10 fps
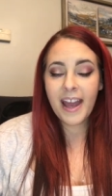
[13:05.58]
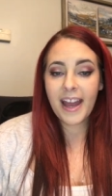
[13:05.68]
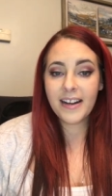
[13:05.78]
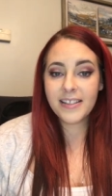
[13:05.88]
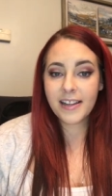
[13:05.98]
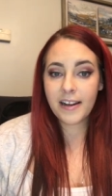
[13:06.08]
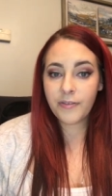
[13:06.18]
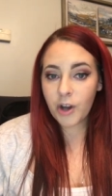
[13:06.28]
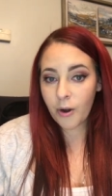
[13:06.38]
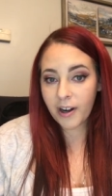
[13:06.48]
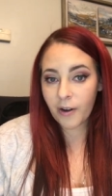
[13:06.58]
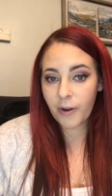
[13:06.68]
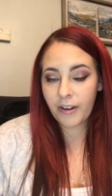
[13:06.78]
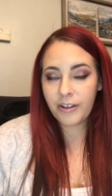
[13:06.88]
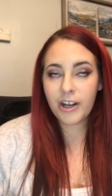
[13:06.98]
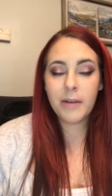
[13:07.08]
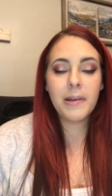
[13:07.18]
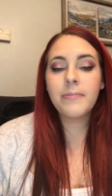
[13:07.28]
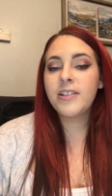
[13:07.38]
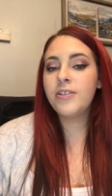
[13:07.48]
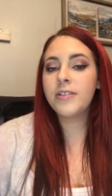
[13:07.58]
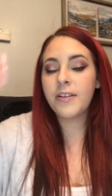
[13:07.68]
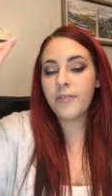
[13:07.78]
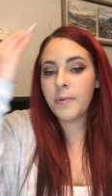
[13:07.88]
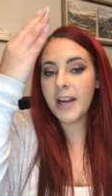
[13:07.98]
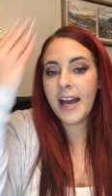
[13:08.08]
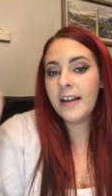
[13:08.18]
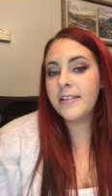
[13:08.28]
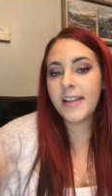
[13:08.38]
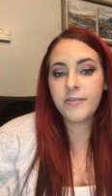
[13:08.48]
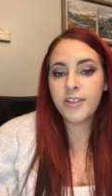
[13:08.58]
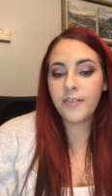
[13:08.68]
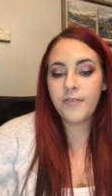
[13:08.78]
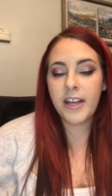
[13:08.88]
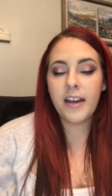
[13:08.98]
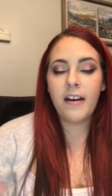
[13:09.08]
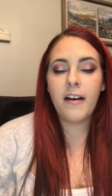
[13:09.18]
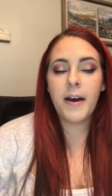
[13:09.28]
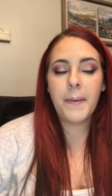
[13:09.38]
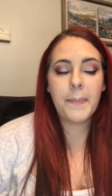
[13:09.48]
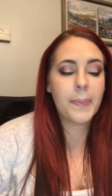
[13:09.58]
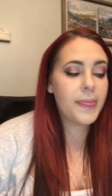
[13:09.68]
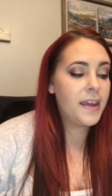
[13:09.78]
and it's gonna have coconut oil and you're gonna be able to use it from your head down to your feet. Um,